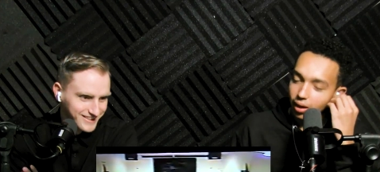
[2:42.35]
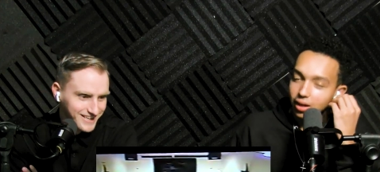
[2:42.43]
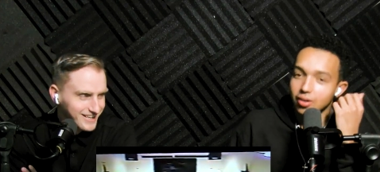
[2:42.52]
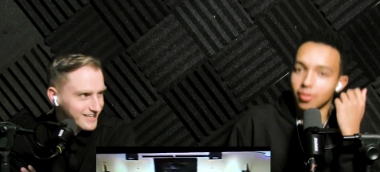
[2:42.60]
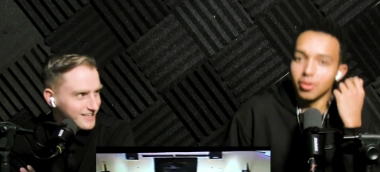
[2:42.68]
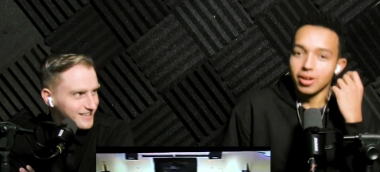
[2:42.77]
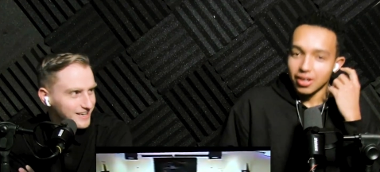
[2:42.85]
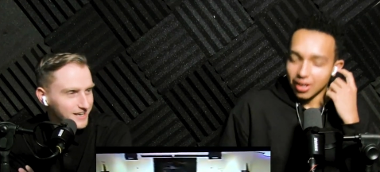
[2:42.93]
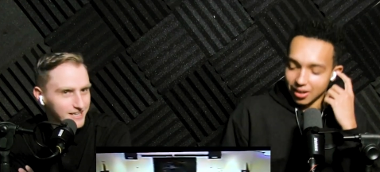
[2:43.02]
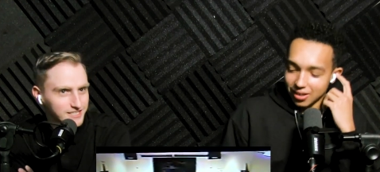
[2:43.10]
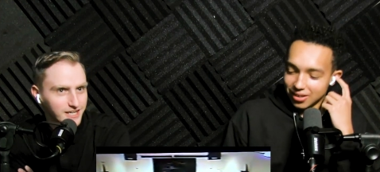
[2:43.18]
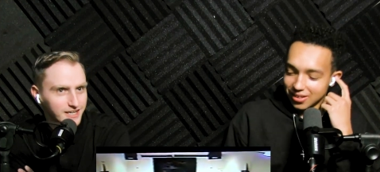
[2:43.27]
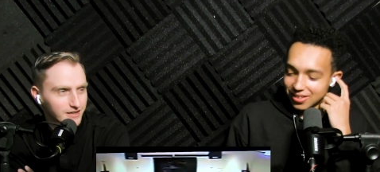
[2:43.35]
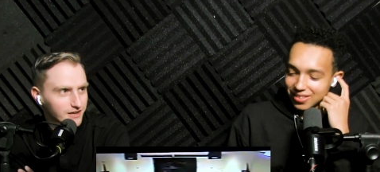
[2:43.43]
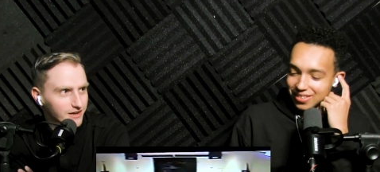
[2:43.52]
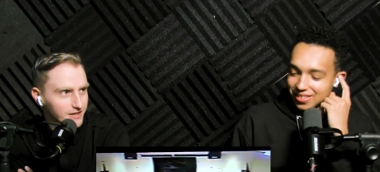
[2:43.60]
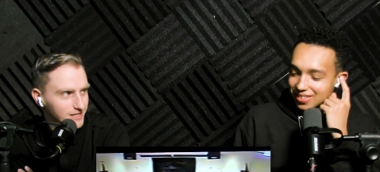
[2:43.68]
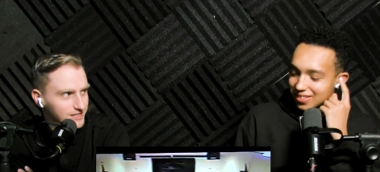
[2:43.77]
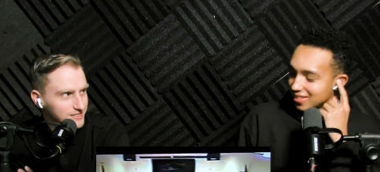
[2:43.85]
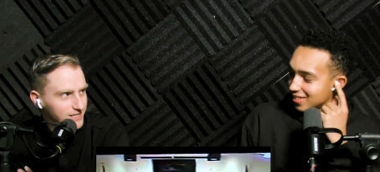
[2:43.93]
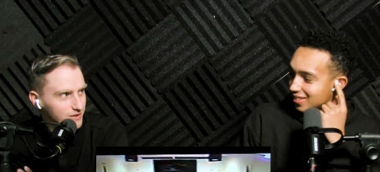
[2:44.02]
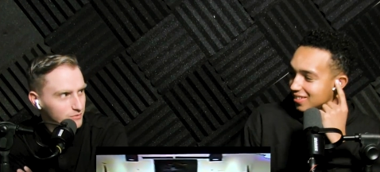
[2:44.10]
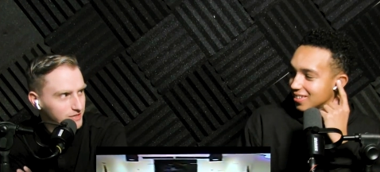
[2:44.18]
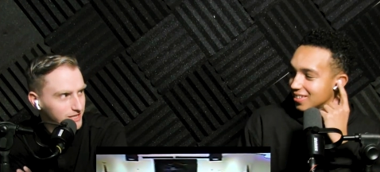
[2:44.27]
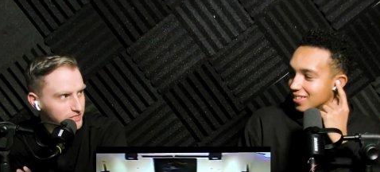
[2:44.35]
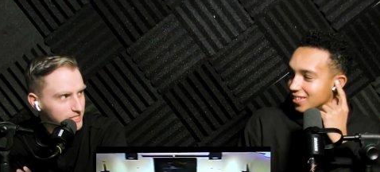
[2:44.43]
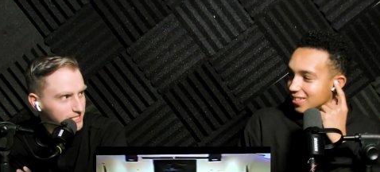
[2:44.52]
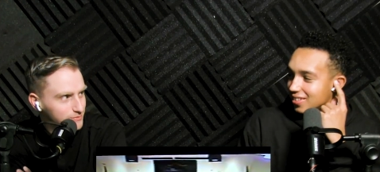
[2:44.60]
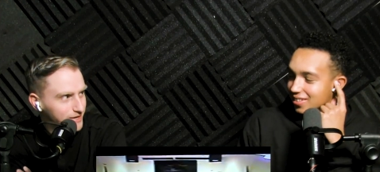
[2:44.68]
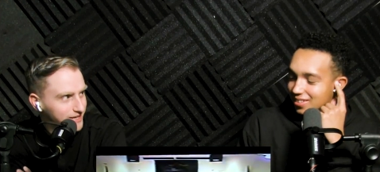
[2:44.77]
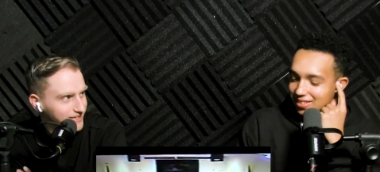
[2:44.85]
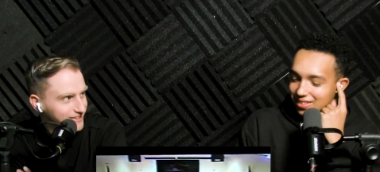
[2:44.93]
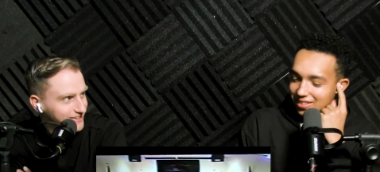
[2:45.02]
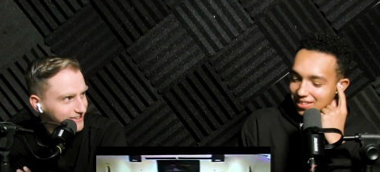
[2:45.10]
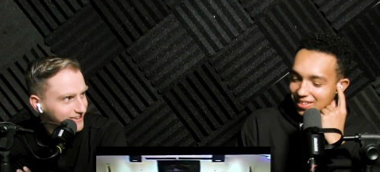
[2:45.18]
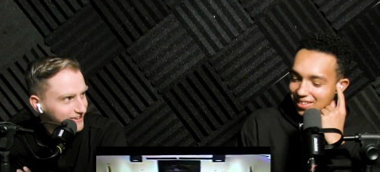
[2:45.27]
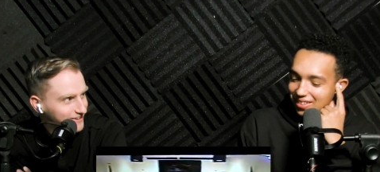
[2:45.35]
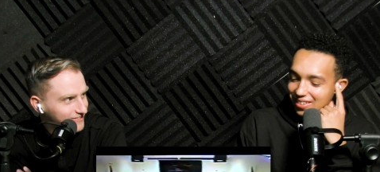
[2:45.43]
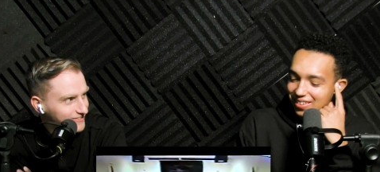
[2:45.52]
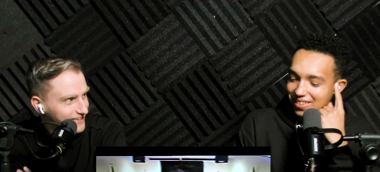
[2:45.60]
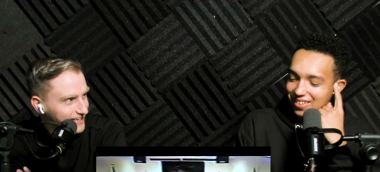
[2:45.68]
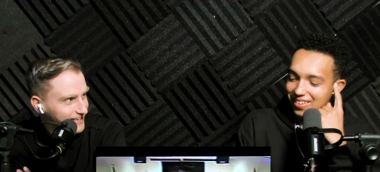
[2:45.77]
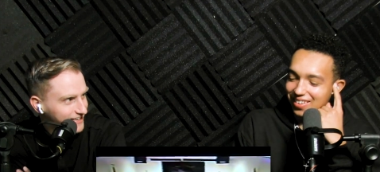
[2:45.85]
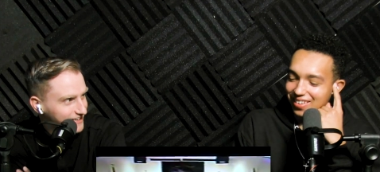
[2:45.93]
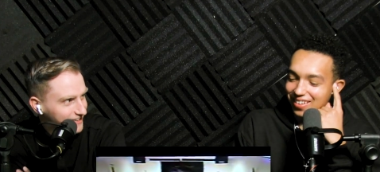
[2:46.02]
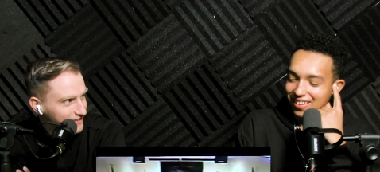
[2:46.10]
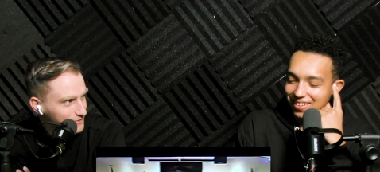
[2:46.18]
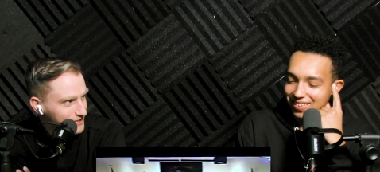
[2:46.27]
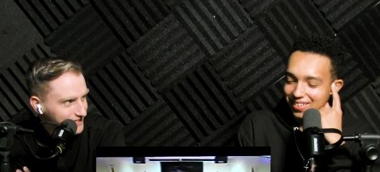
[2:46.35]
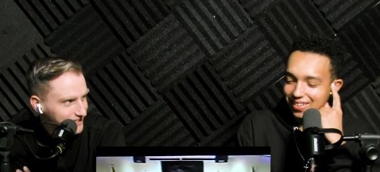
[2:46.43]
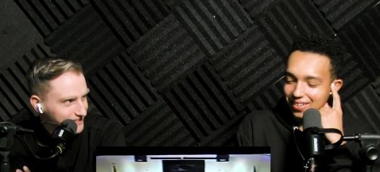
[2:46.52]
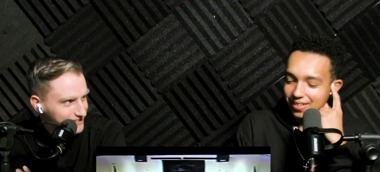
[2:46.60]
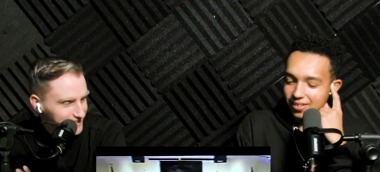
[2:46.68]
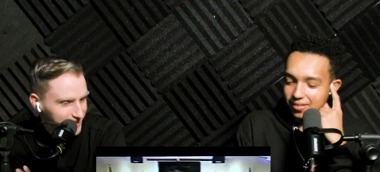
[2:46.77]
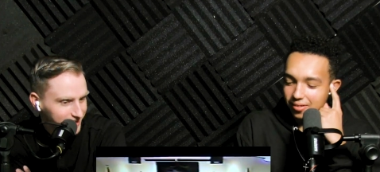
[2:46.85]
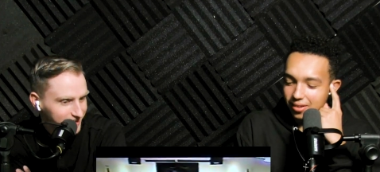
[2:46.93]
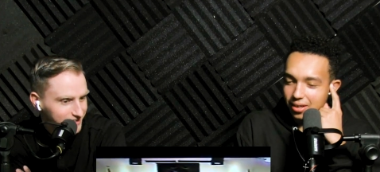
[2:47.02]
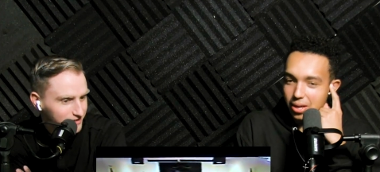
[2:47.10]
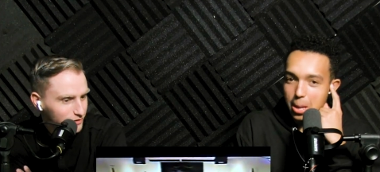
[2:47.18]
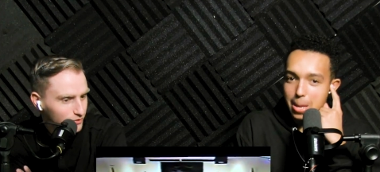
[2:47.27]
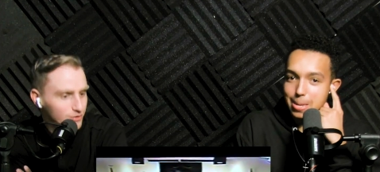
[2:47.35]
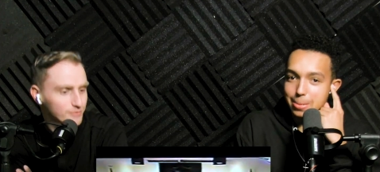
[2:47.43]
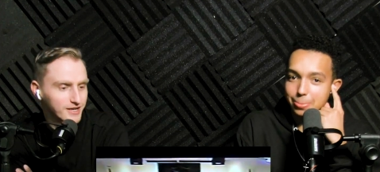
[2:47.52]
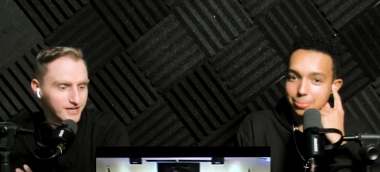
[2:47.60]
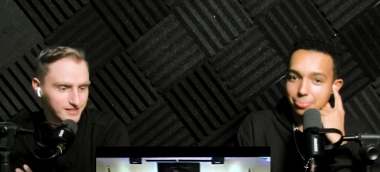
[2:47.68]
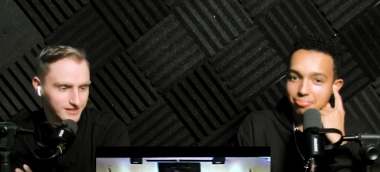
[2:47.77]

Speaker 1: I know. A guy's like, uh, yes, I work at Chase Bank, um, and on the weekends I throw my